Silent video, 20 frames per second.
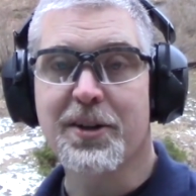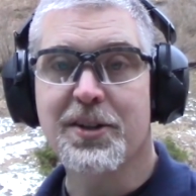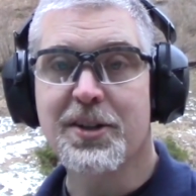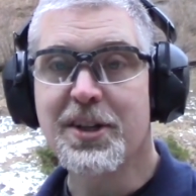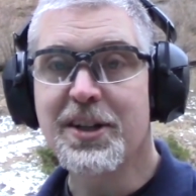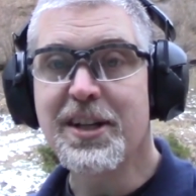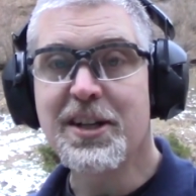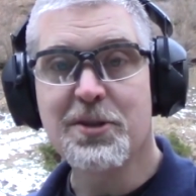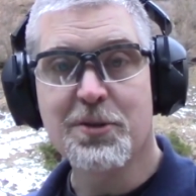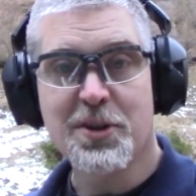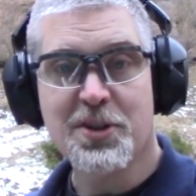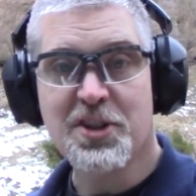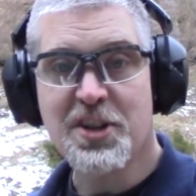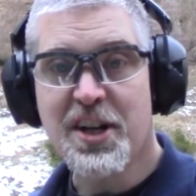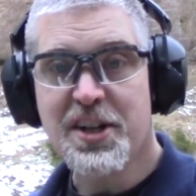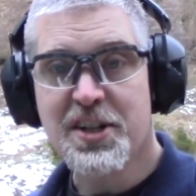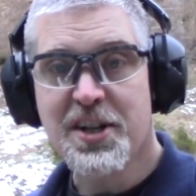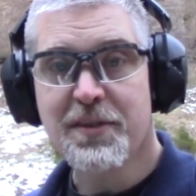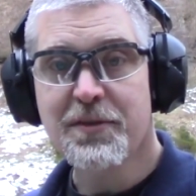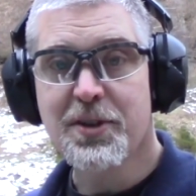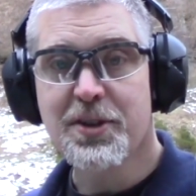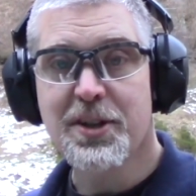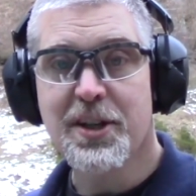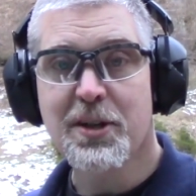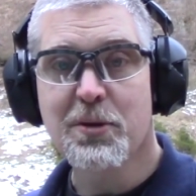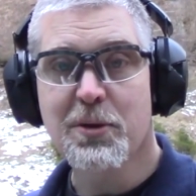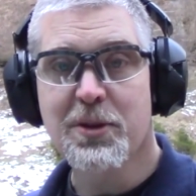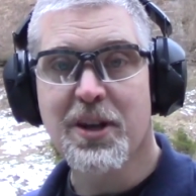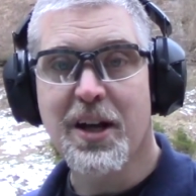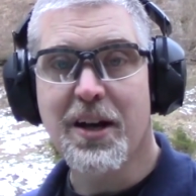You need to assess everything
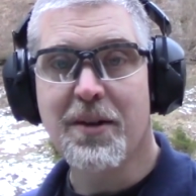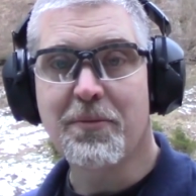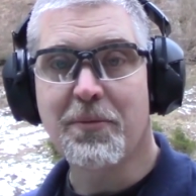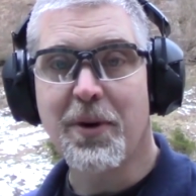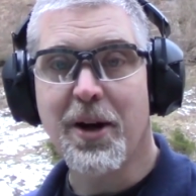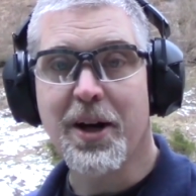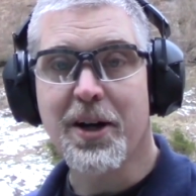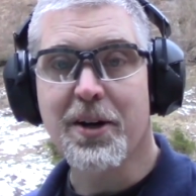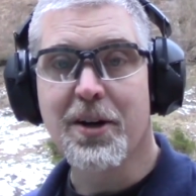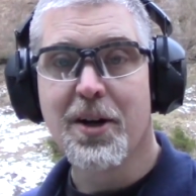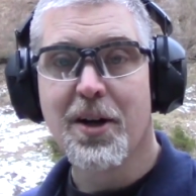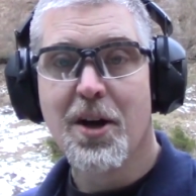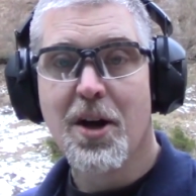with live fire,